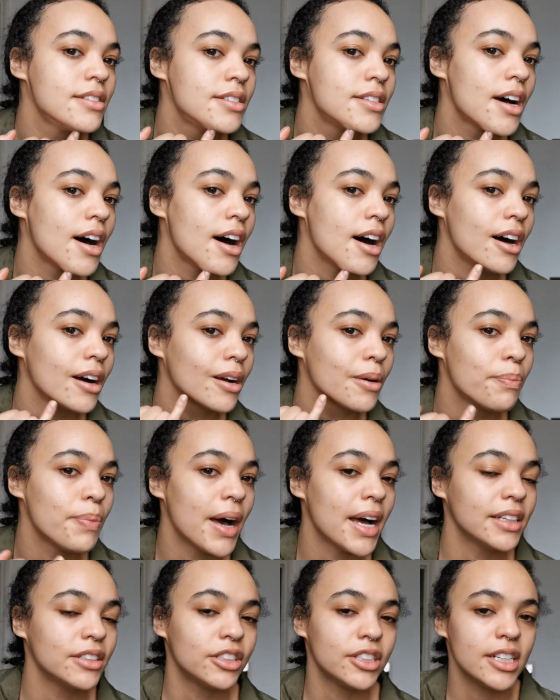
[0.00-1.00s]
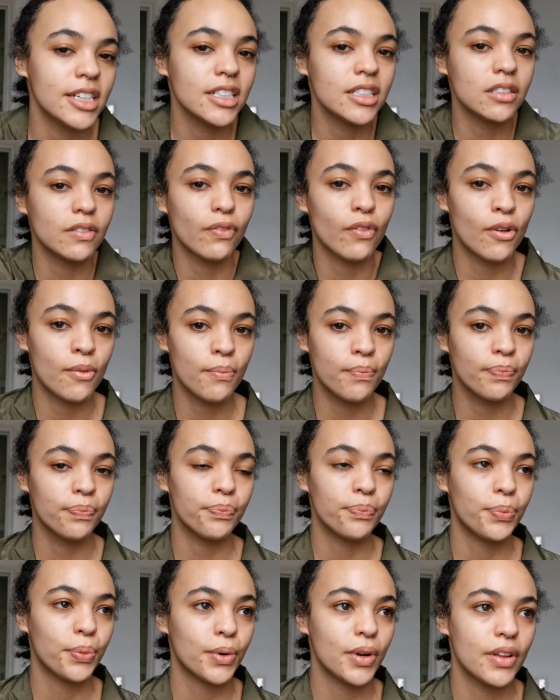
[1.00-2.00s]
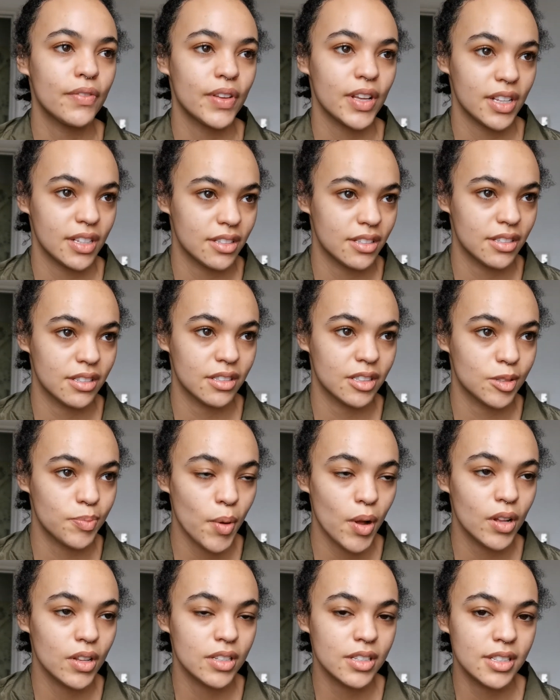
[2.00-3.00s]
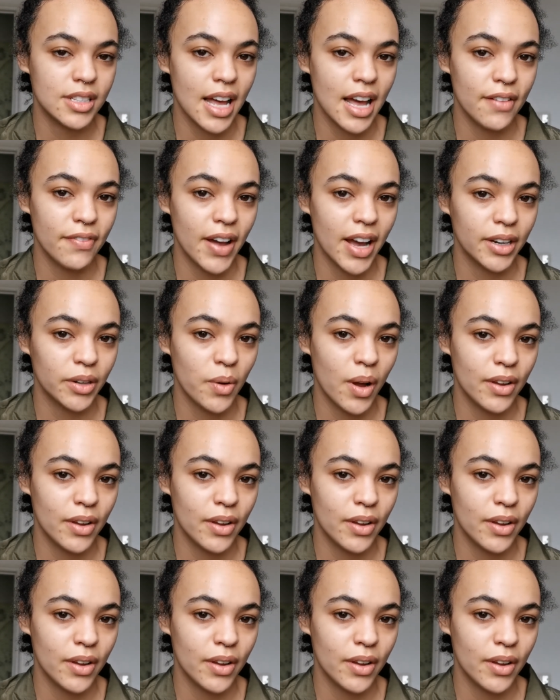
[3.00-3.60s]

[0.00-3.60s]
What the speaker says: dark patches from previous spots that I've had